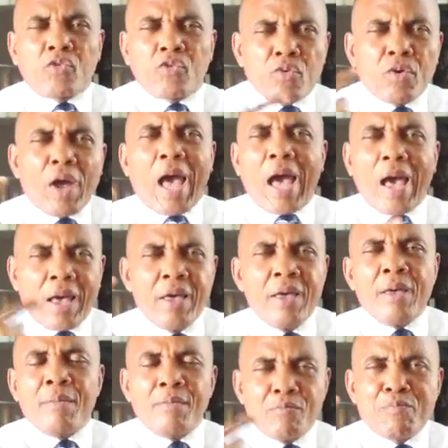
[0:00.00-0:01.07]
who are
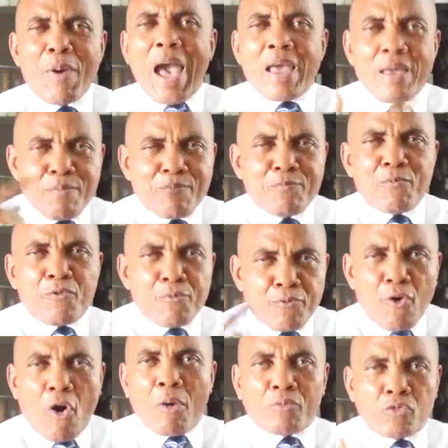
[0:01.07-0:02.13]
buying
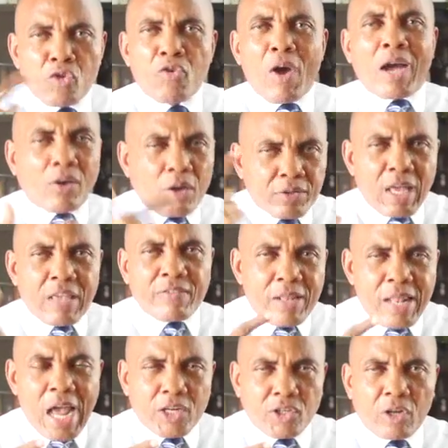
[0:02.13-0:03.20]
form to go and contest
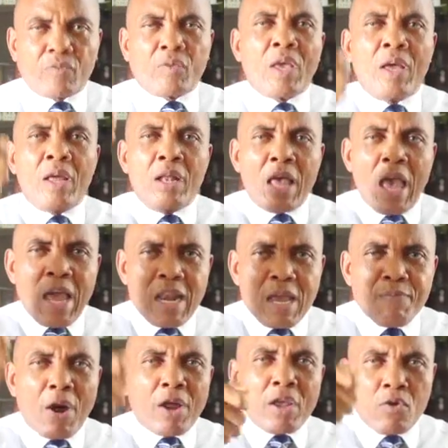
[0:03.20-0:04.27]
election,
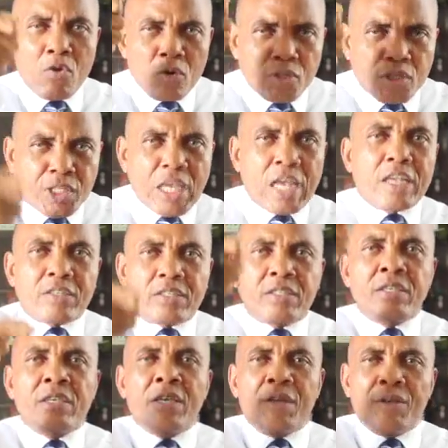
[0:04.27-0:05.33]
anybody who
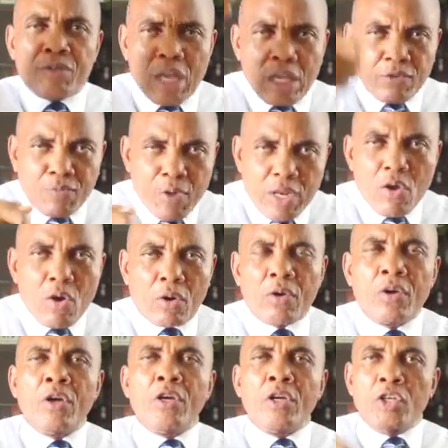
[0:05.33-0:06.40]
sees this
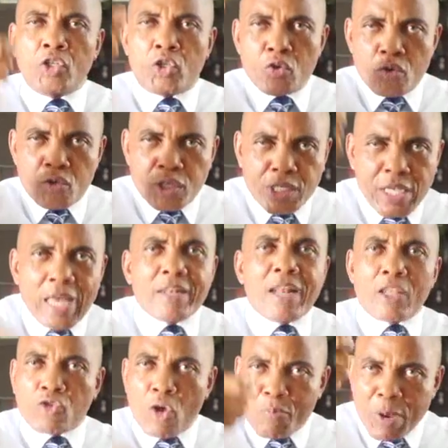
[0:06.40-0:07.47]
video should send
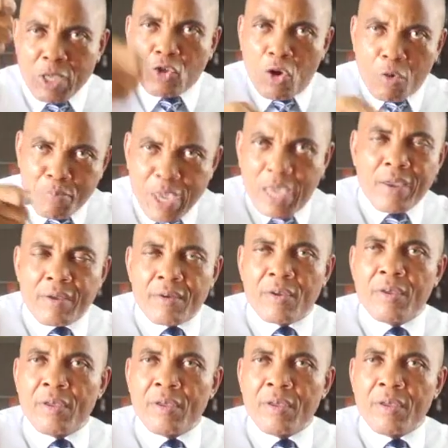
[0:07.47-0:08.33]
it to Peter Obi,